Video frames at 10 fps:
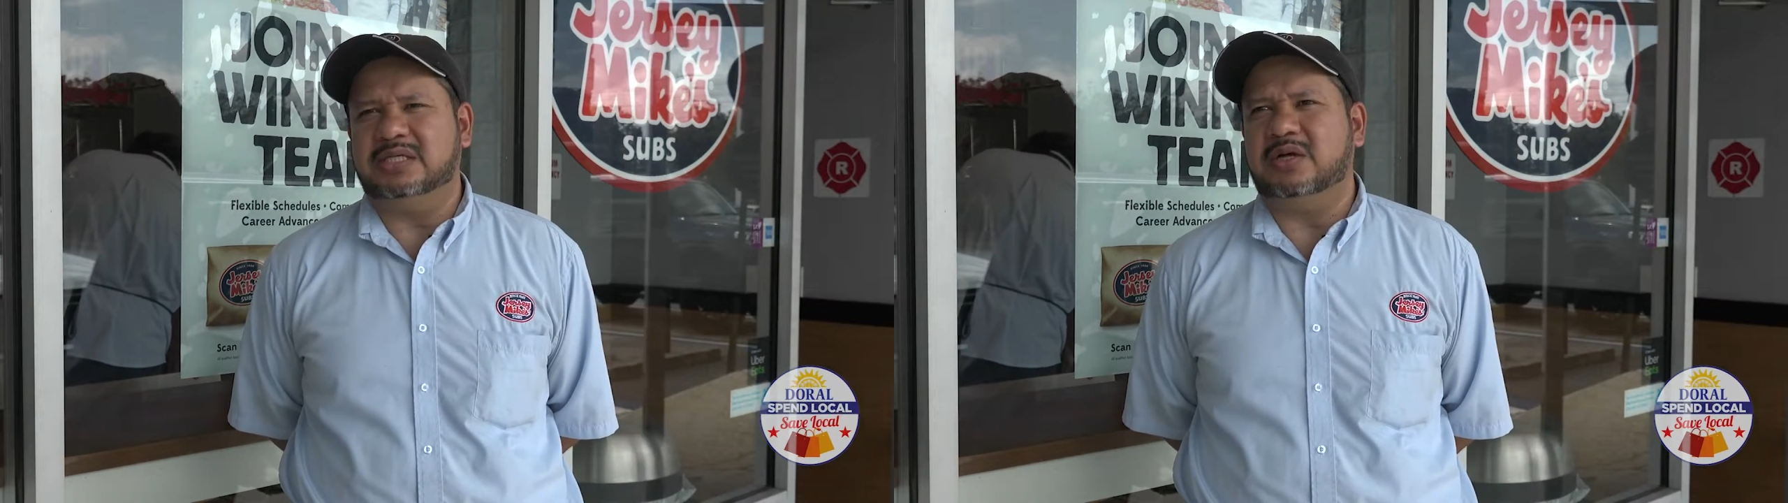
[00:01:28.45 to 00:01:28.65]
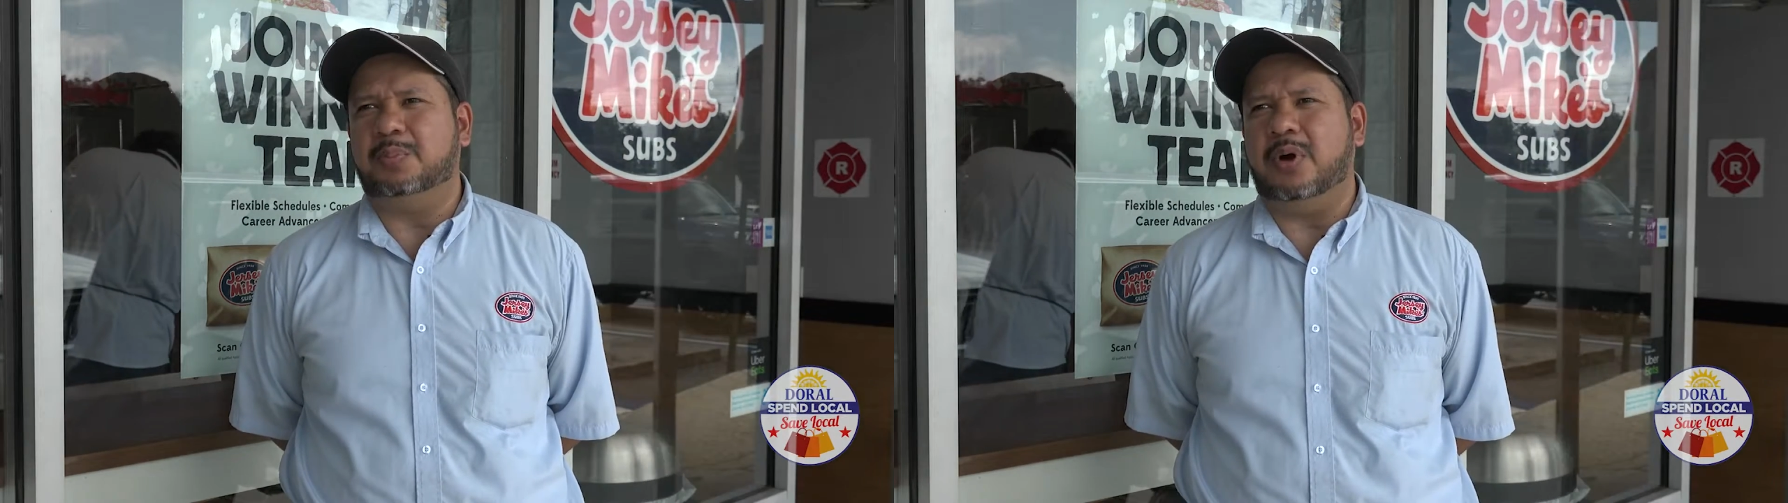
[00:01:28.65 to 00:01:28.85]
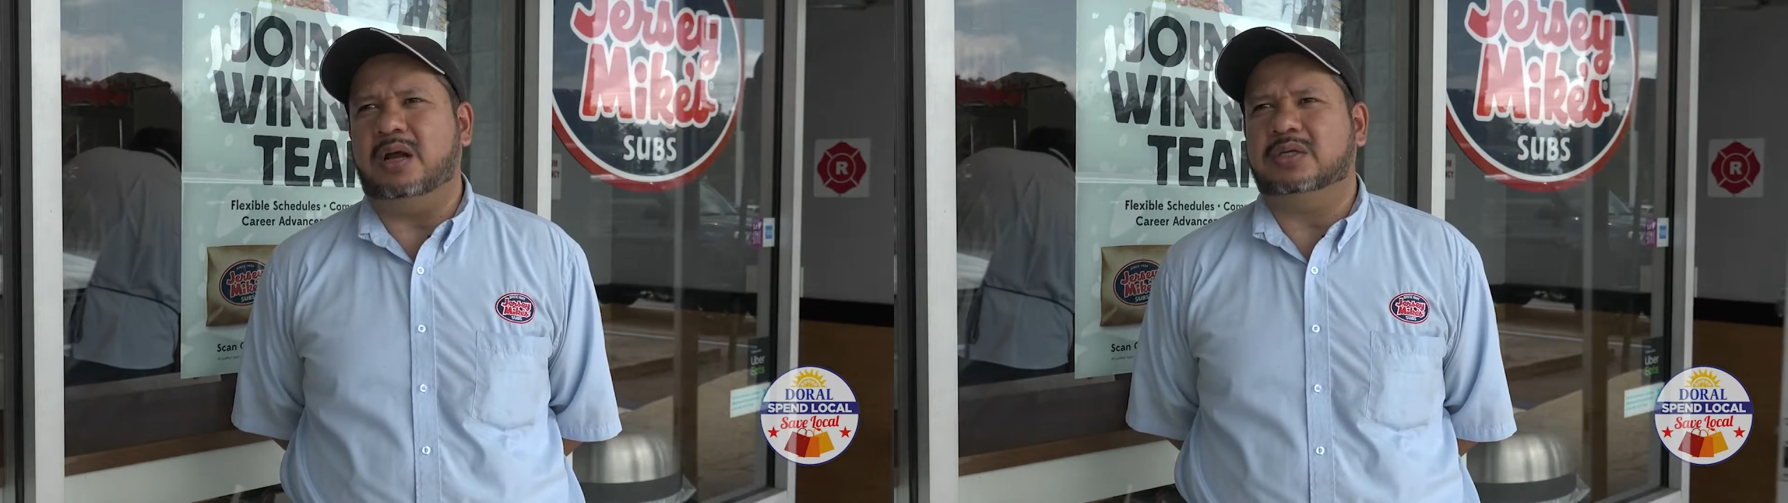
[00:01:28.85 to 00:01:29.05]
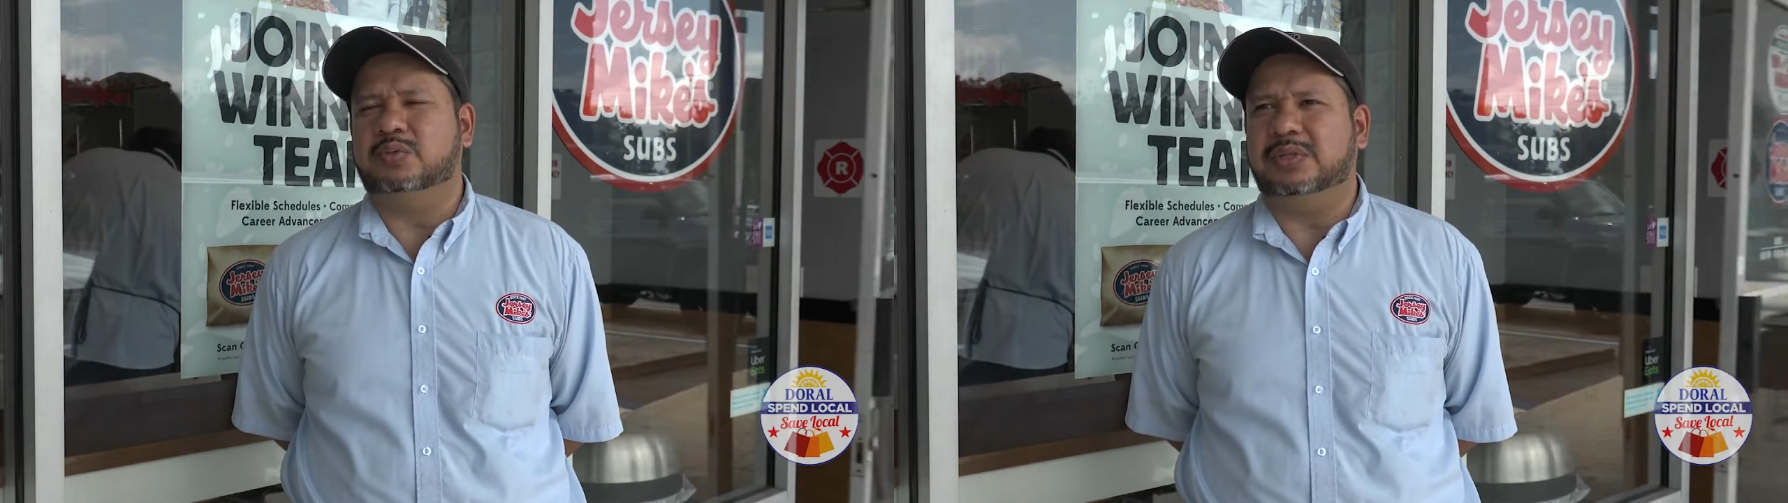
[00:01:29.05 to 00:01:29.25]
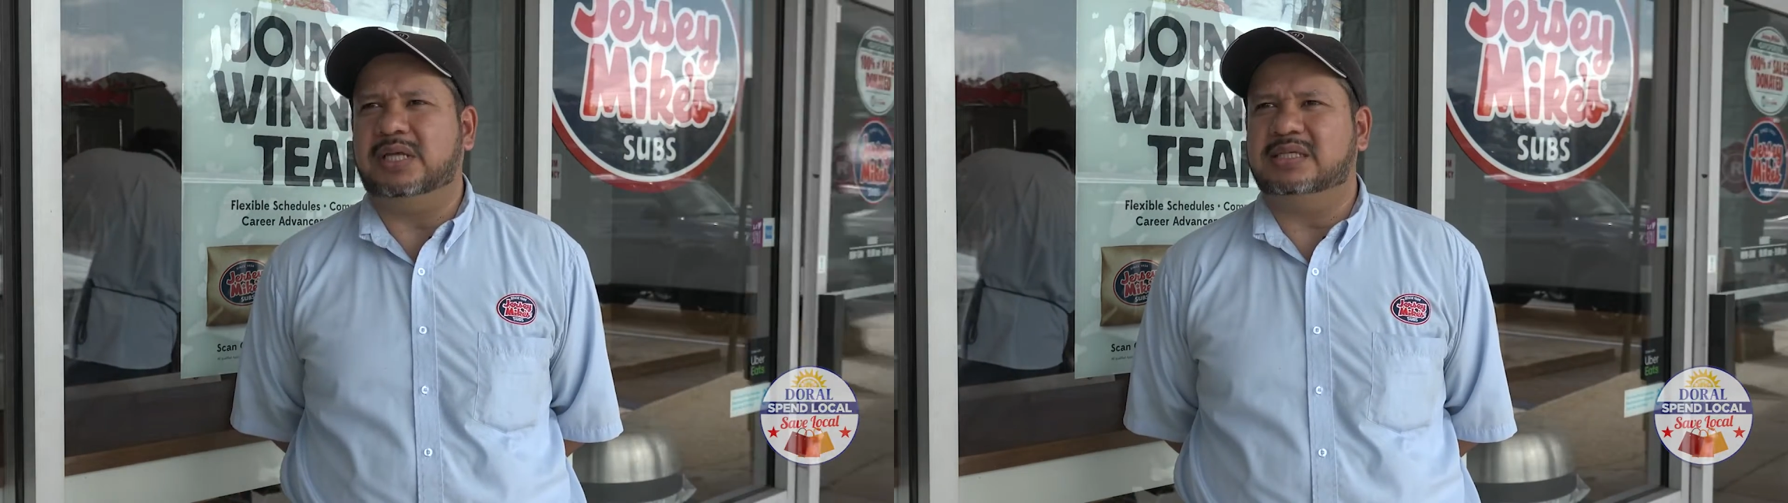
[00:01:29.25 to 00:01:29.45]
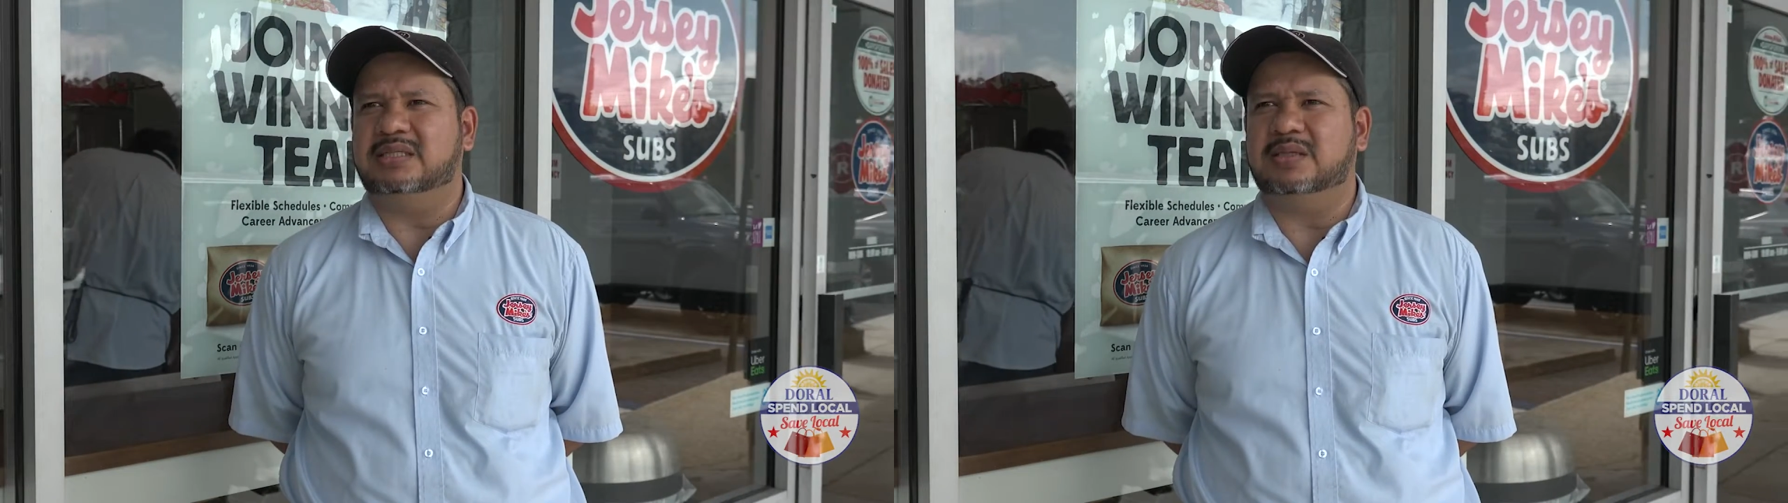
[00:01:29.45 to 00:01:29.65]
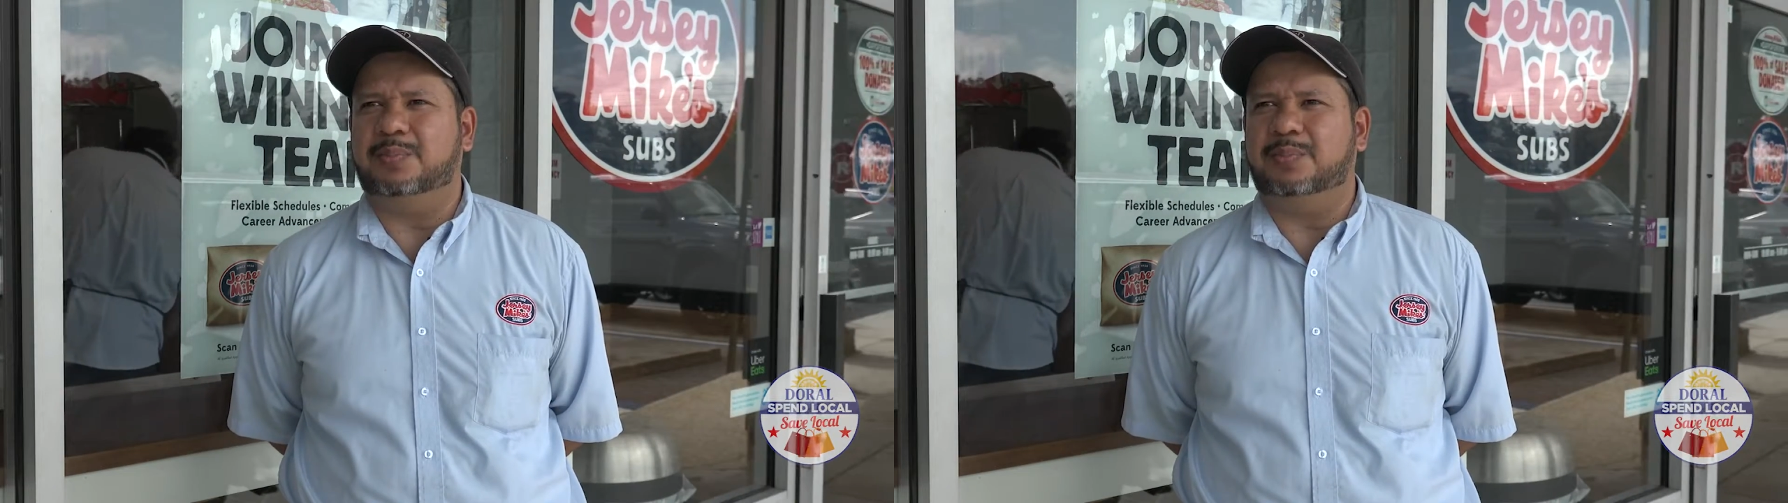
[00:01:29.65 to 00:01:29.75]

it's, our products what takes us